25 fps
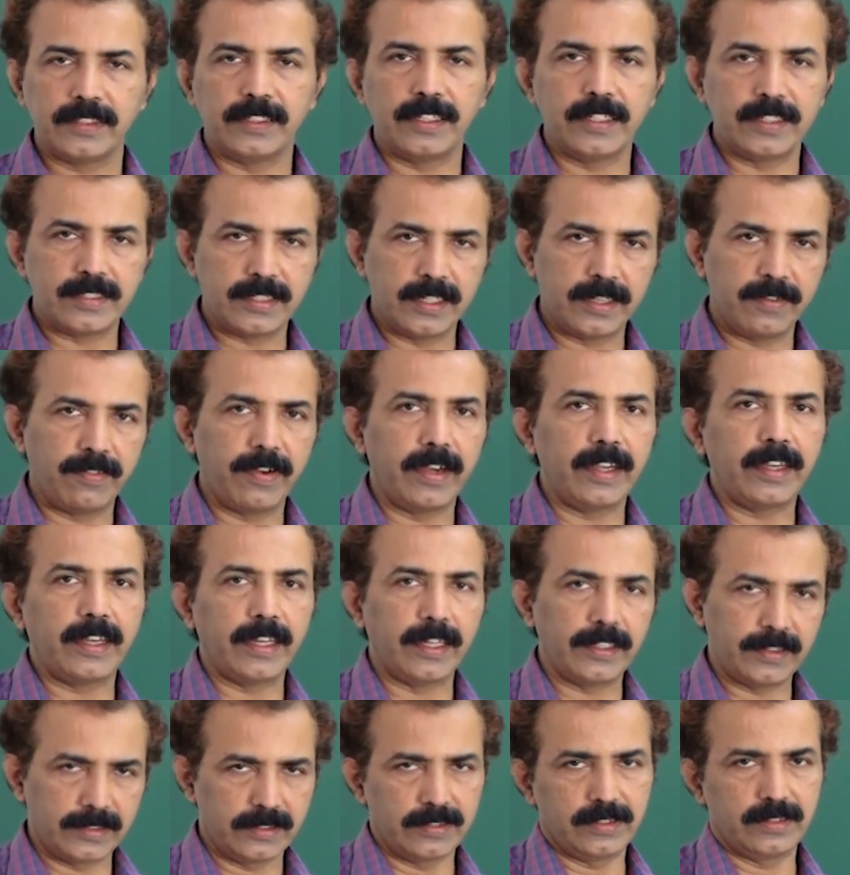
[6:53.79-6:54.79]
and
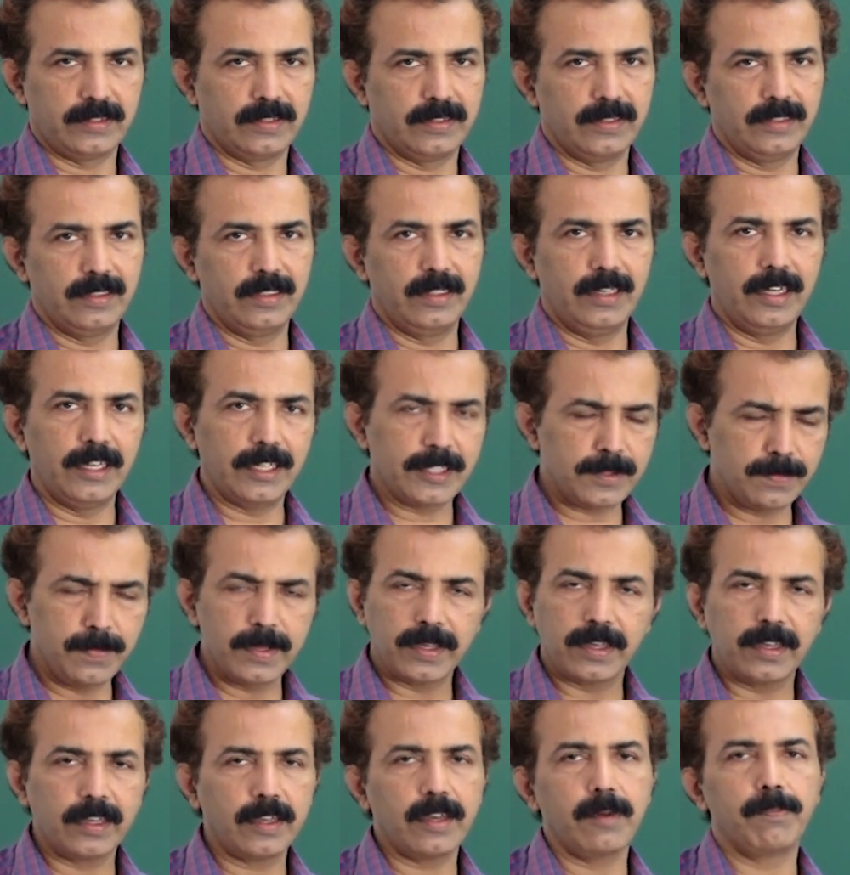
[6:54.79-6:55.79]
disadvantages. Let us
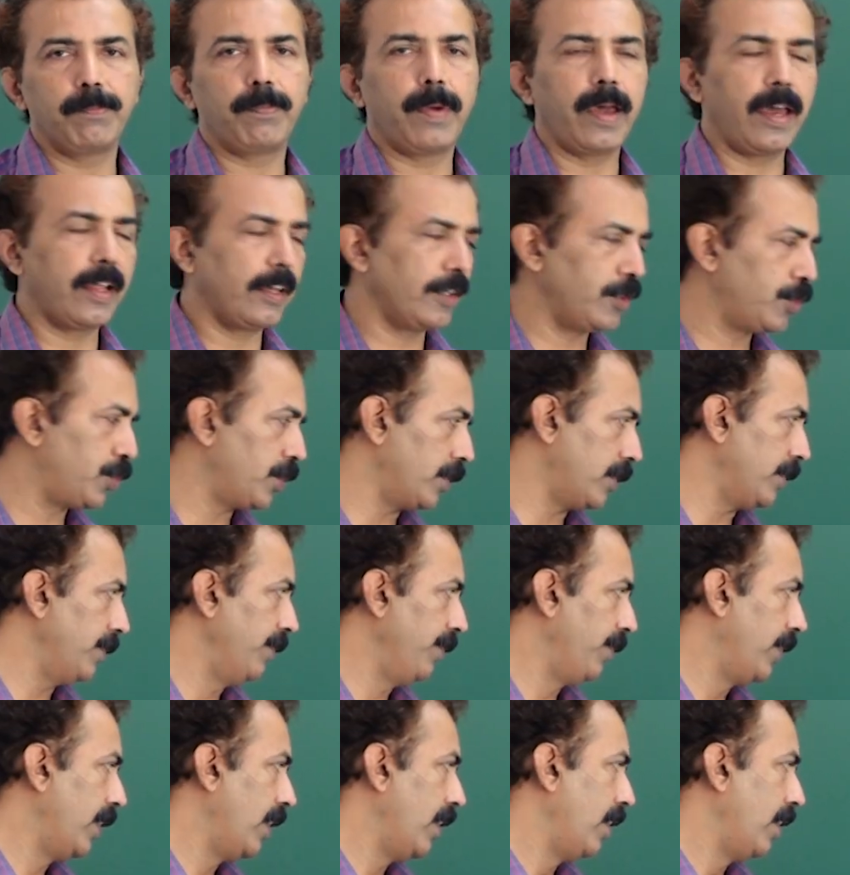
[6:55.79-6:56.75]
make a comparison.